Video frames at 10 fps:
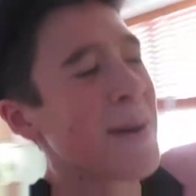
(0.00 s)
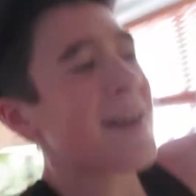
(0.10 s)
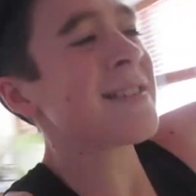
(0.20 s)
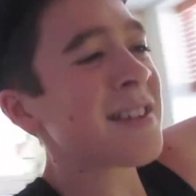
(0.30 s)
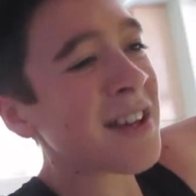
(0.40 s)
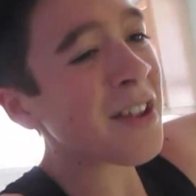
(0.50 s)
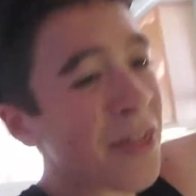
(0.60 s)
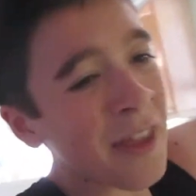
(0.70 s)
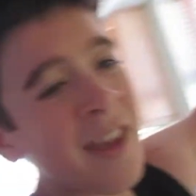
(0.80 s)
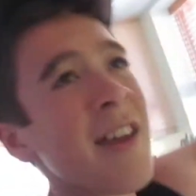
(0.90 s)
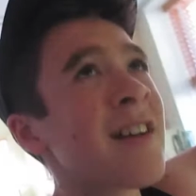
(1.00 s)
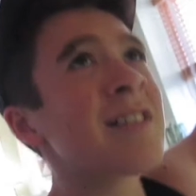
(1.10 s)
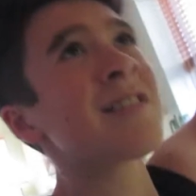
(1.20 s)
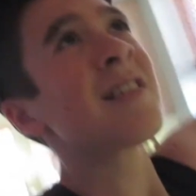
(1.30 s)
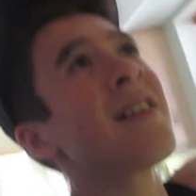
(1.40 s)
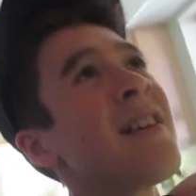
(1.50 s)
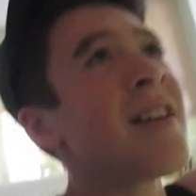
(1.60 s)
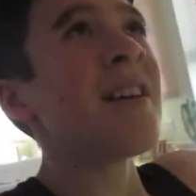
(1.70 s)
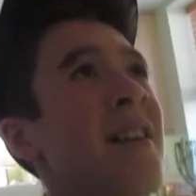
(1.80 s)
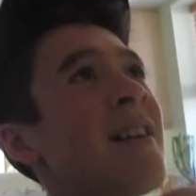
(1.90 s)
my teeth cause
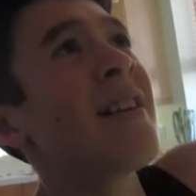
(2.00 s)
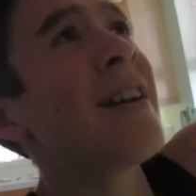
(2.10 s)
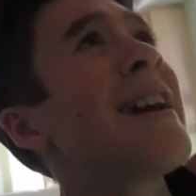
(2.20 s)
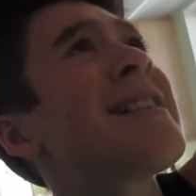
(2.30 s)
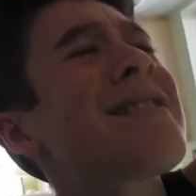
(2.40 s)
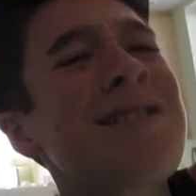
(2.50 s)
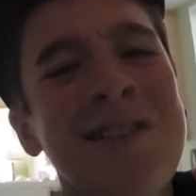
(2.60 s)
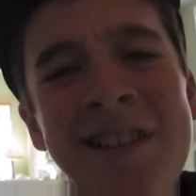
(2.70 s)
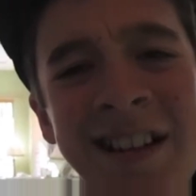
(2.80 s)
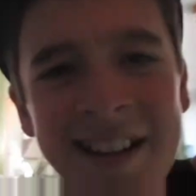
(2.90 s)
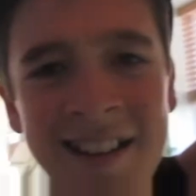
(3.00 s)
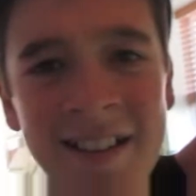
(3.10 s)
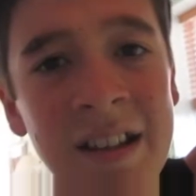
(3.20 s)
it's dirty.